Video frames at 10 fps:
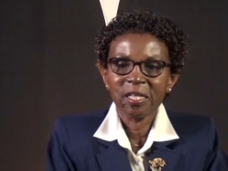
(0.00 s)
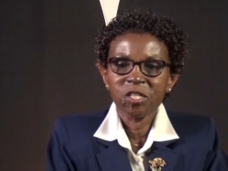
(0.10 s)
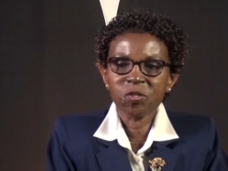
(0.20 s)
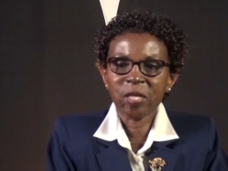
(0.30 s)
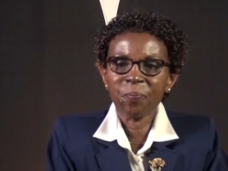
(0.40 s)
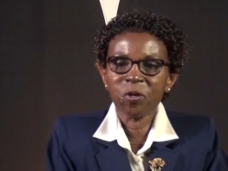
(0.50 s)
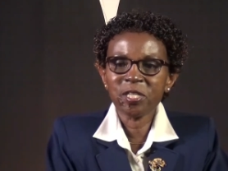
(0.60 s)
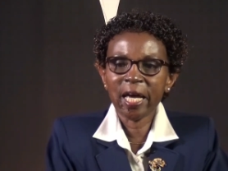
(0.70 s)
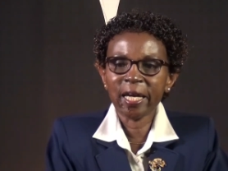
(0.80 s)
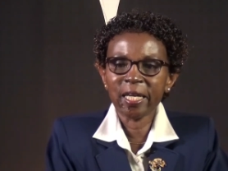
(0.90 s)
to support
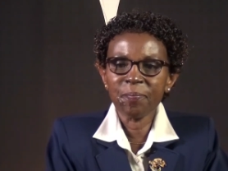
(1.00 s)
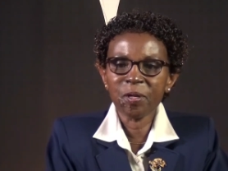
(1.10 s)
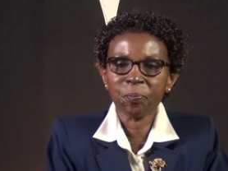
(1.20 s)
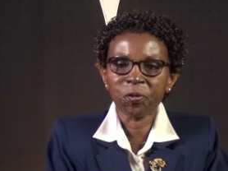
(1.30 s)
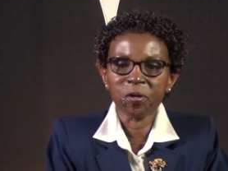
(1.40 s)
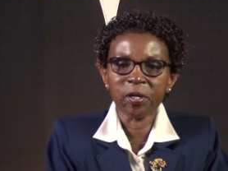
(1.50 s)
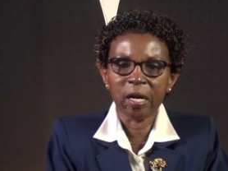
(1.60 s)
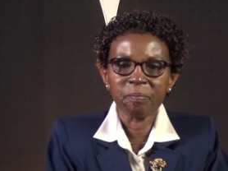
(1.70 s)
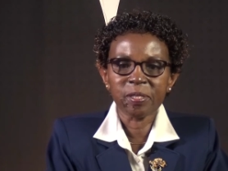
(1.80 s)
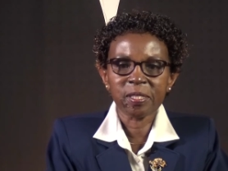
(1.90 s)
academic
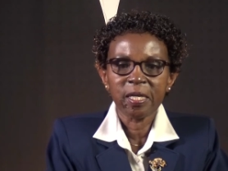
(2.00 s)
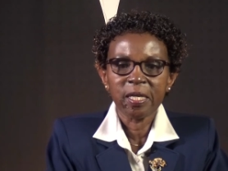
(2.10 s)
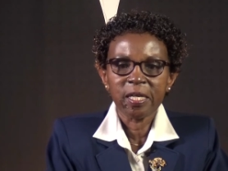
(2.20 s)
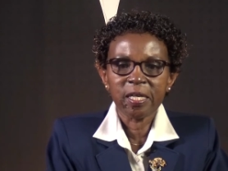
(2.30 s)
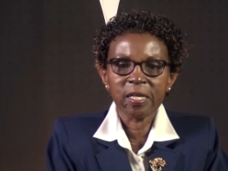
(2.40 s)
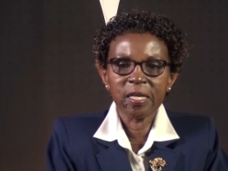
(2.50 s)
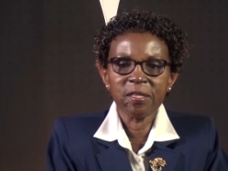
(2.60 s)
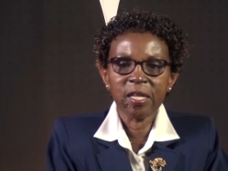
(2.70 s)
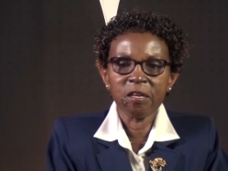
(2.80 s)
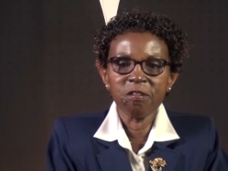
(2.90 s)
programs in
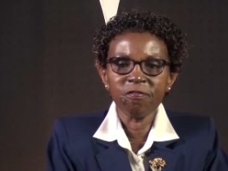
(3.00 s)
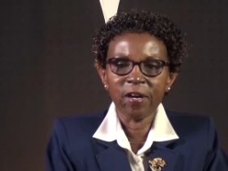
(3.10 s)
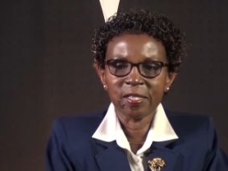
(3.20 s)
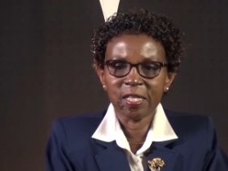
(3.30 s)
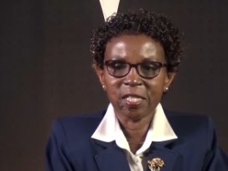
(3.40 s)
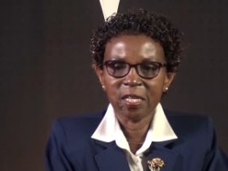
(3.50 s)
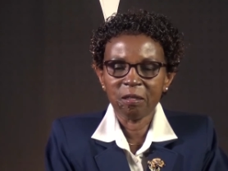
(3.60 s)
the university.